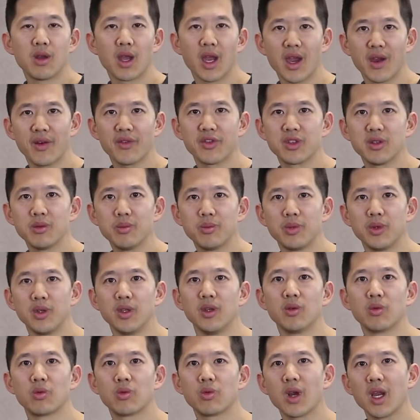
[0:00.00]
you have to
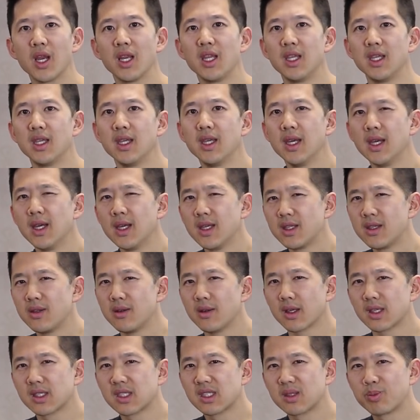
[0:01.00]
be ready
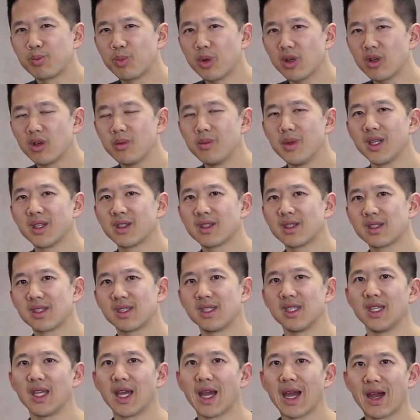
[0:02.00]
to experiment to
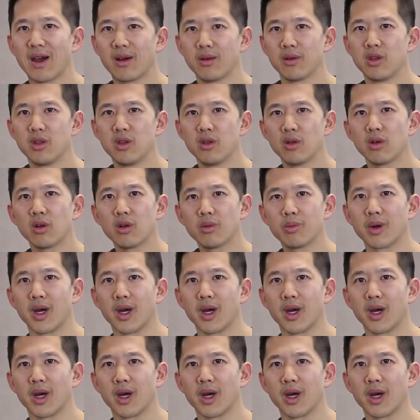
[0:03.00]
see how your